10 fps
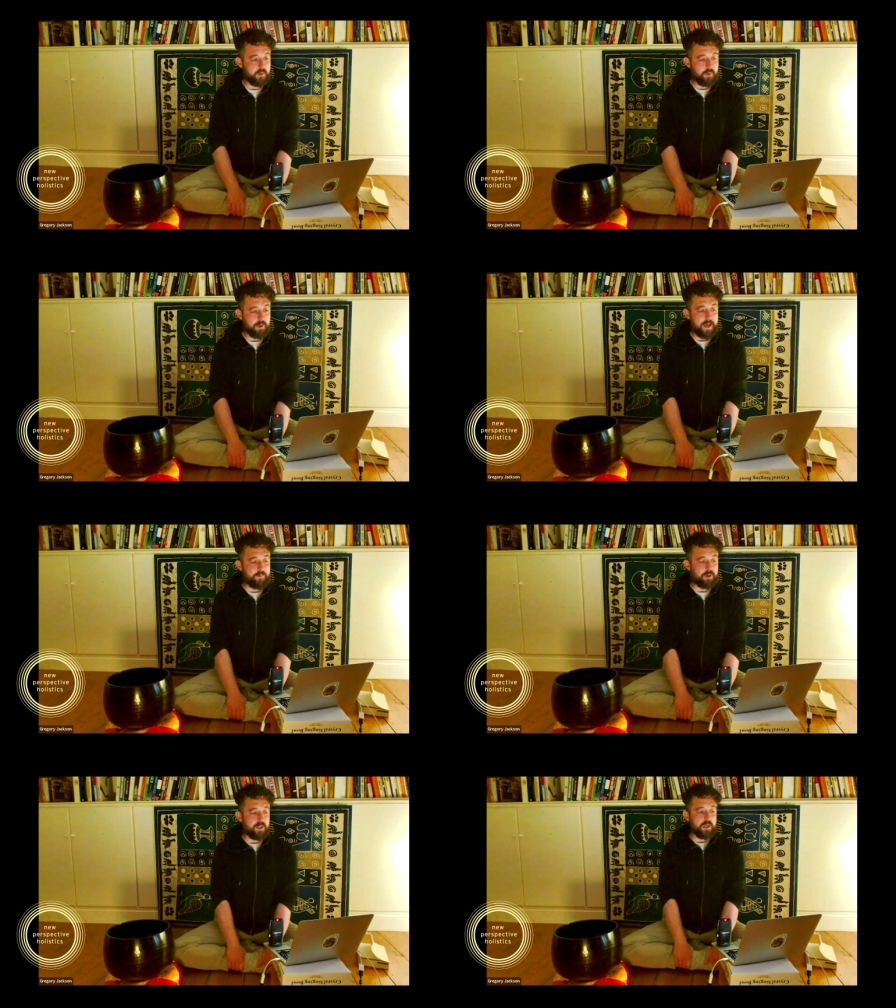But I am
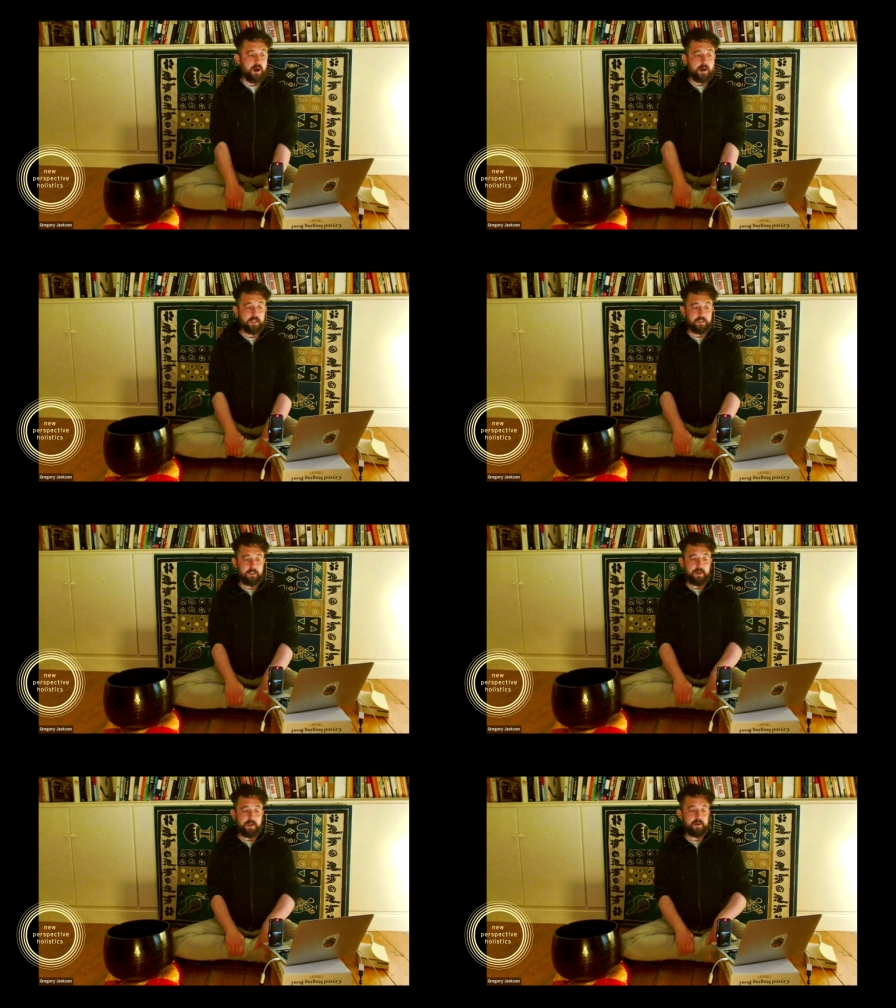going to talk a little
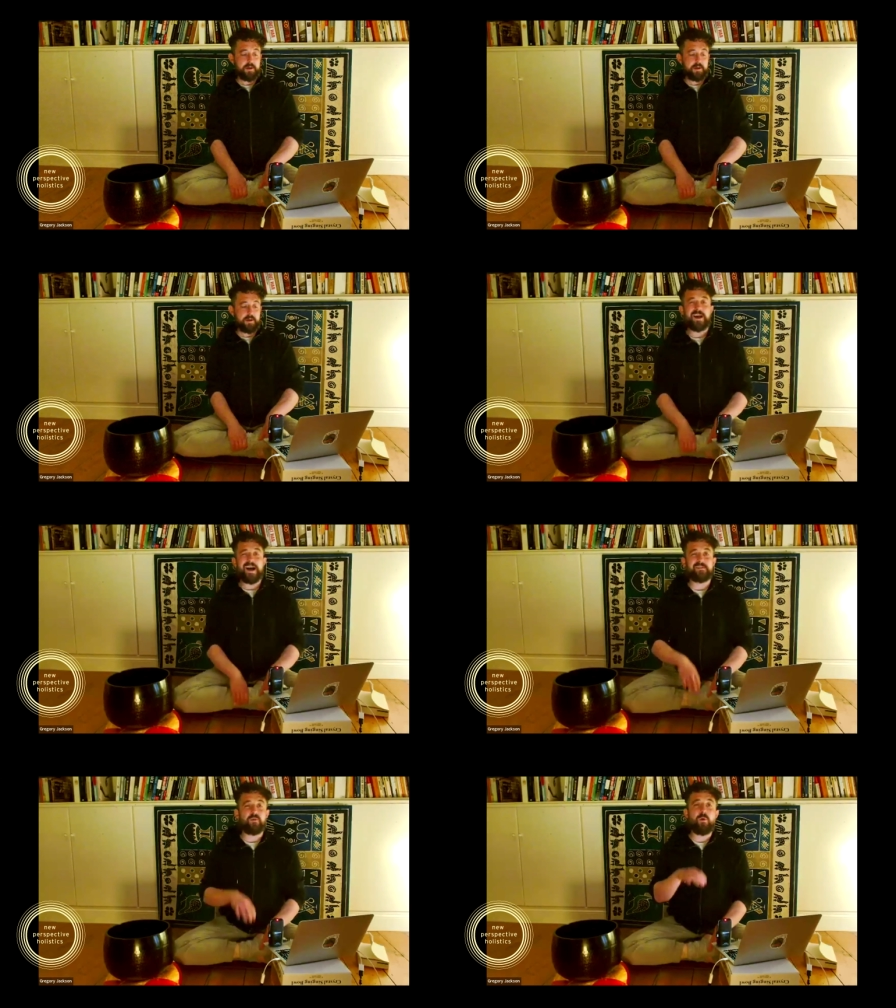bit
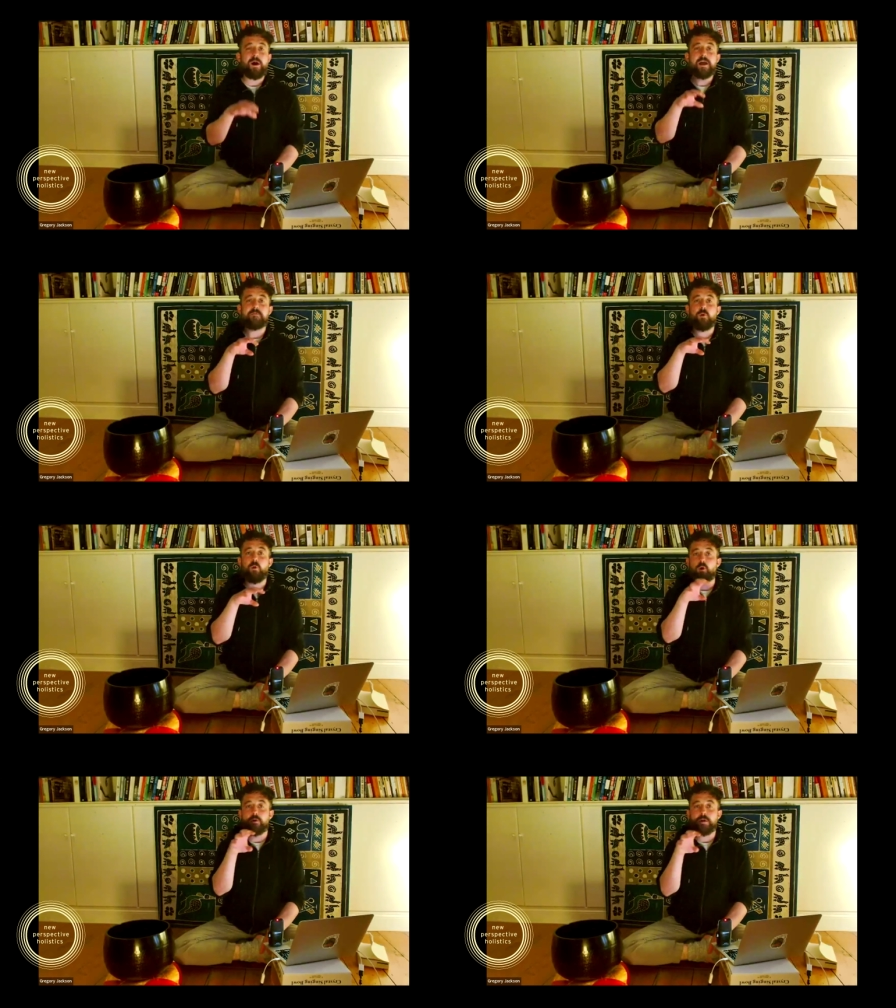as a way of
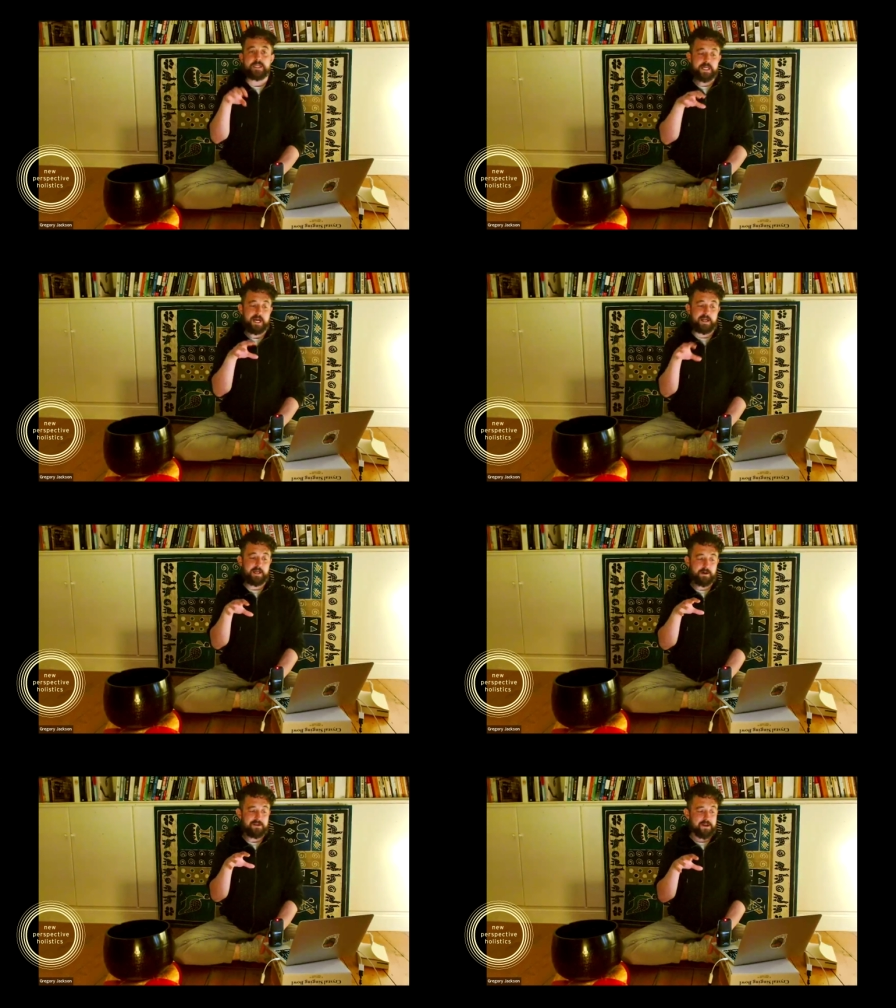
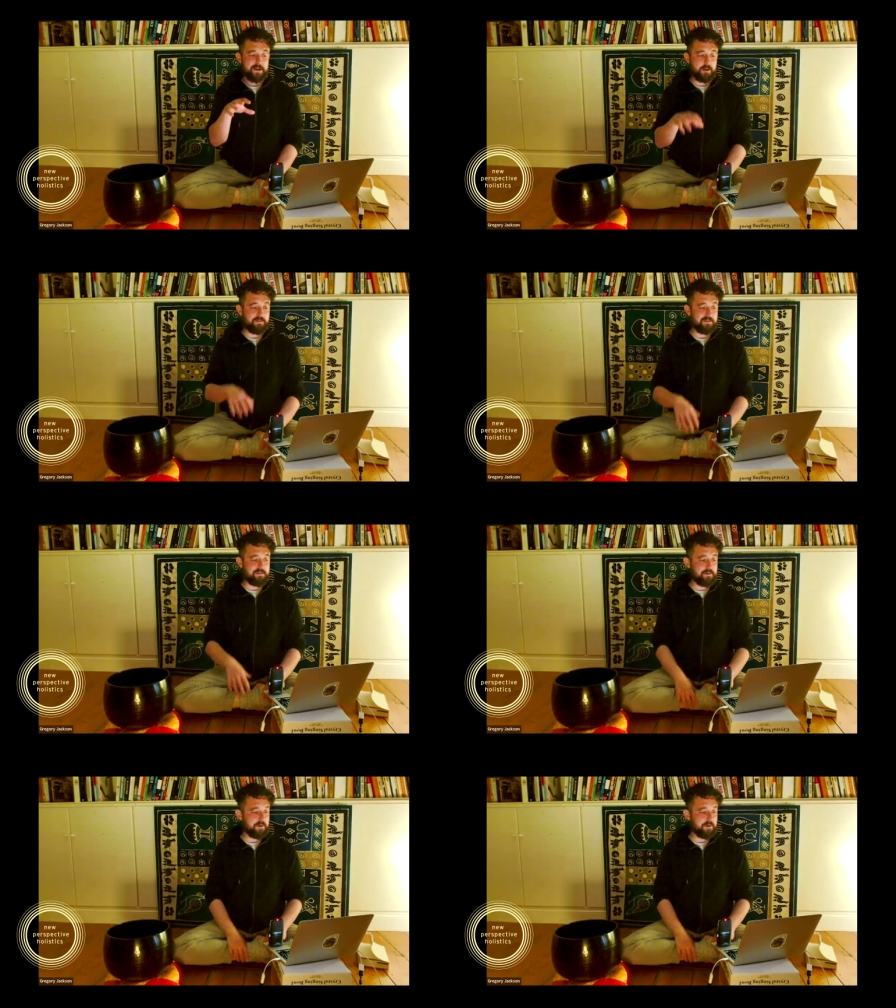orientating ourselves.